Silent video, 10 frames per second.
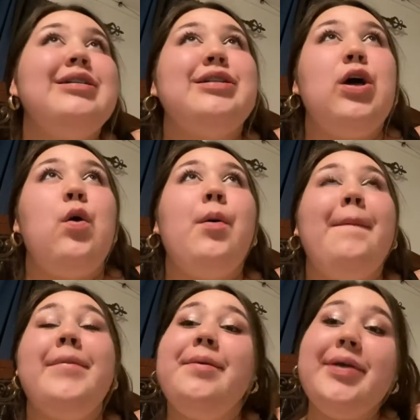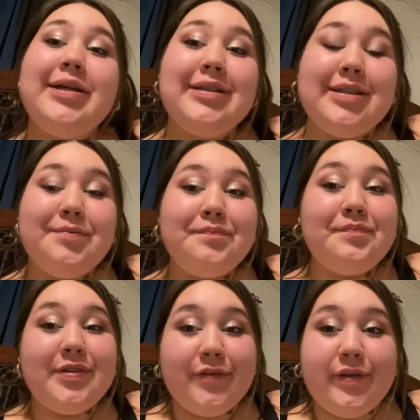so me and my cousin
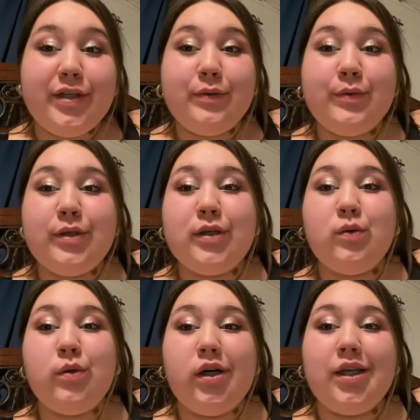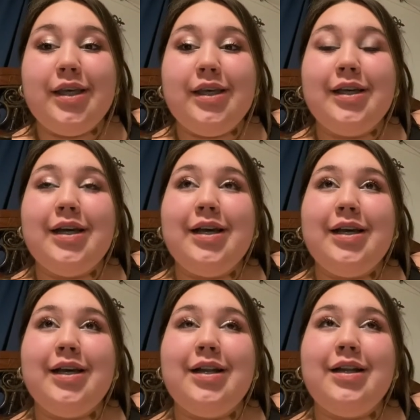Davina were walking
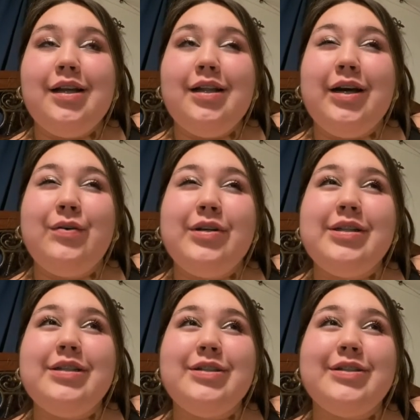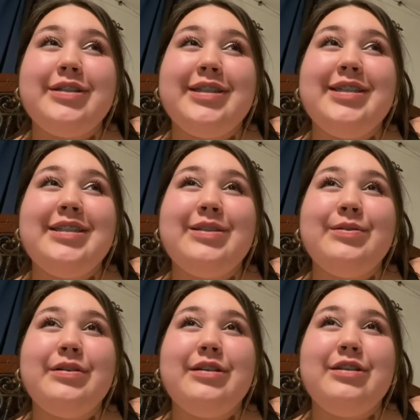and down one of the streets
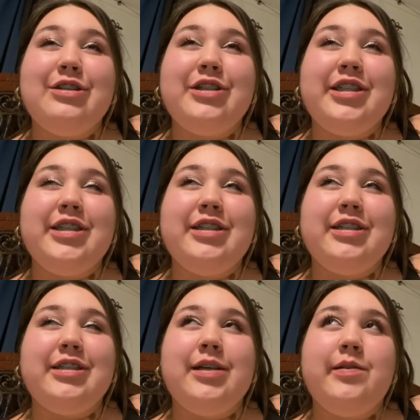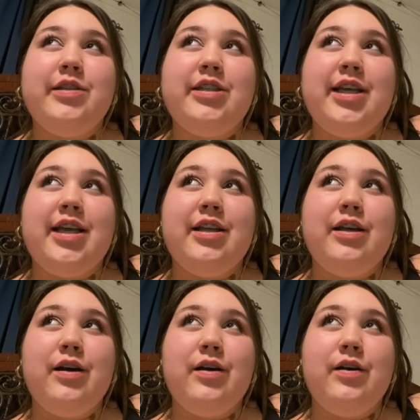she looks up and she's like,
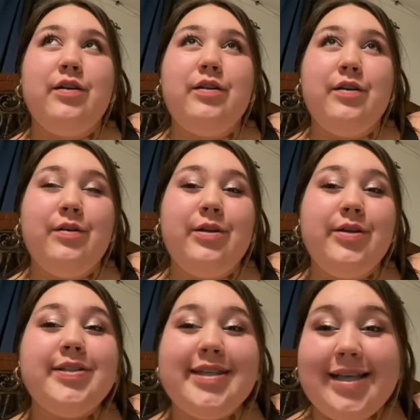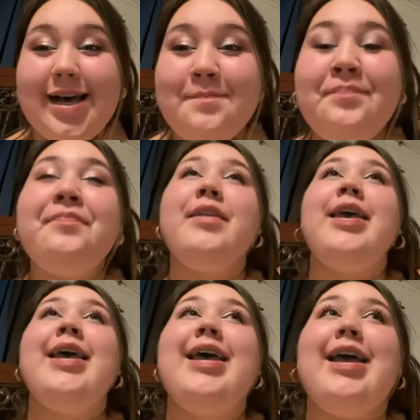did you see that?
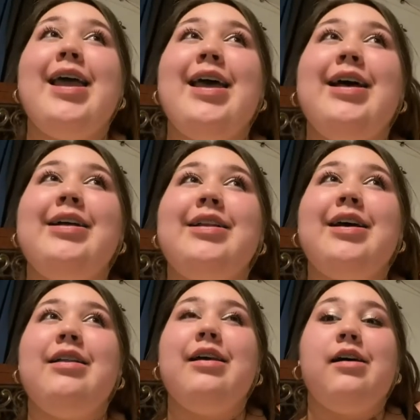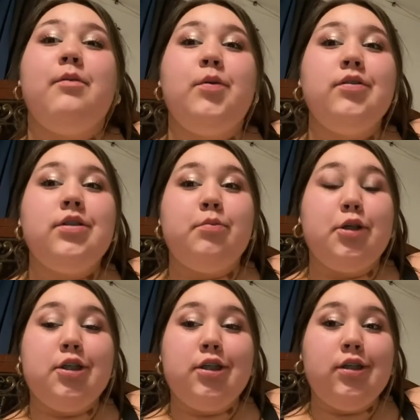And like I'll post a
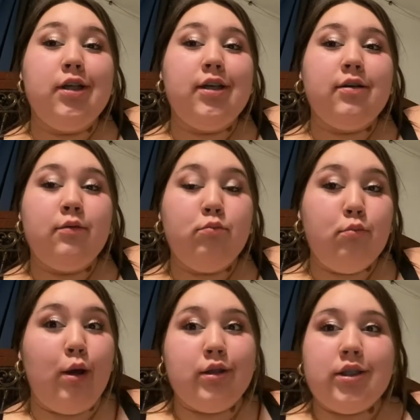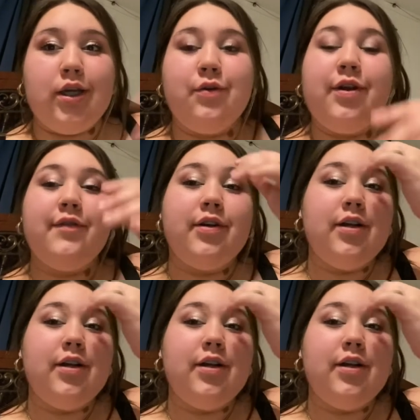picture like on the or whatever